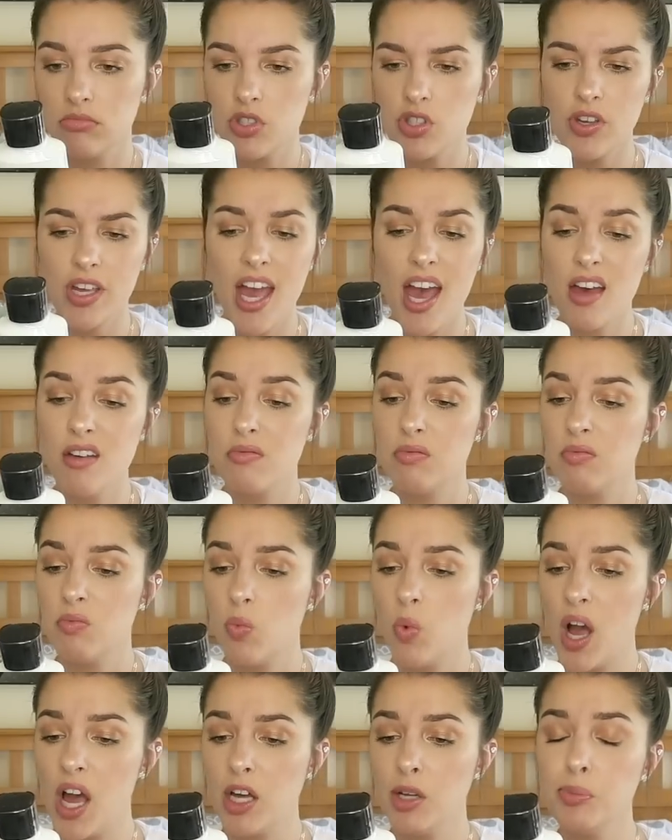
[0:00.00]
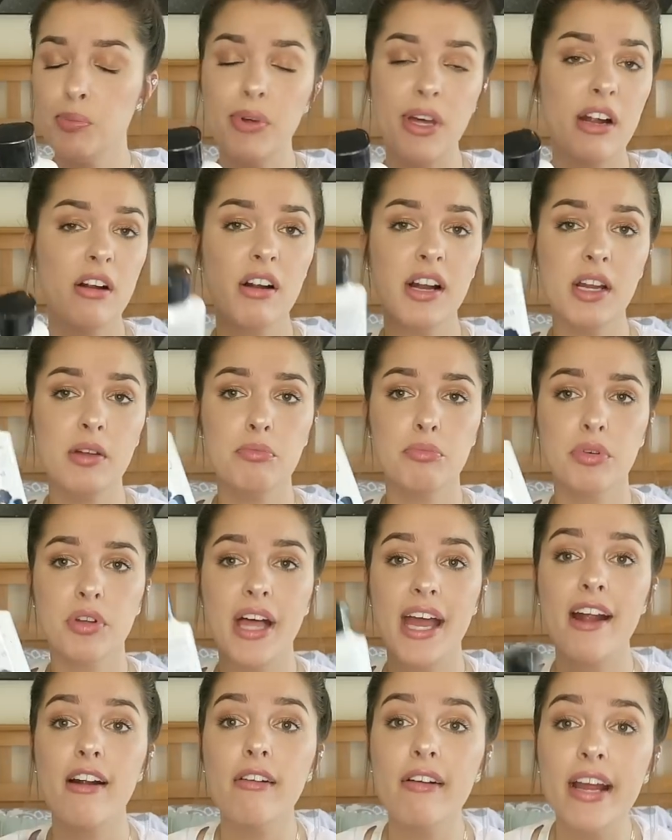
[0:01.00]
So yeah, Wild Blairy,
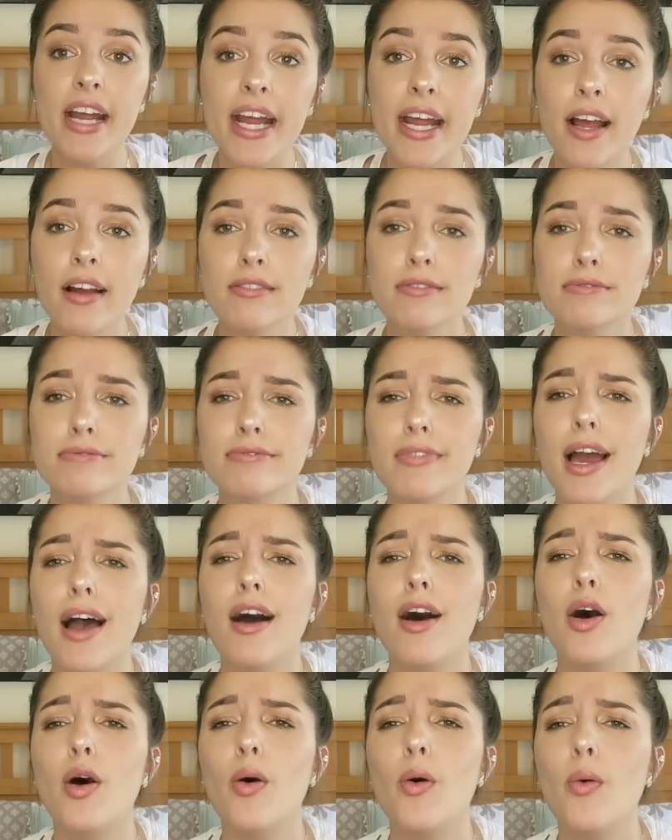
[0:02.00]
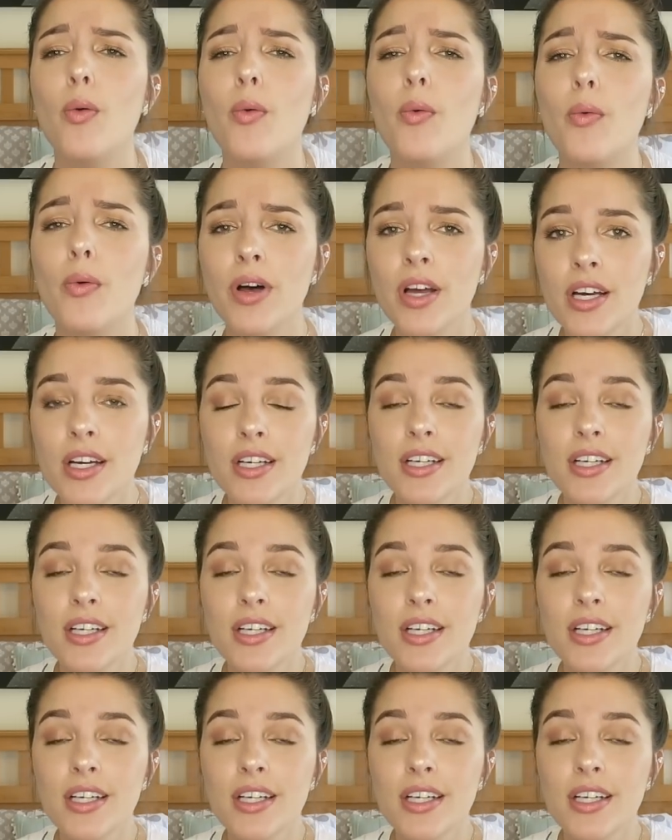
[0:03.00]
Blairy, no.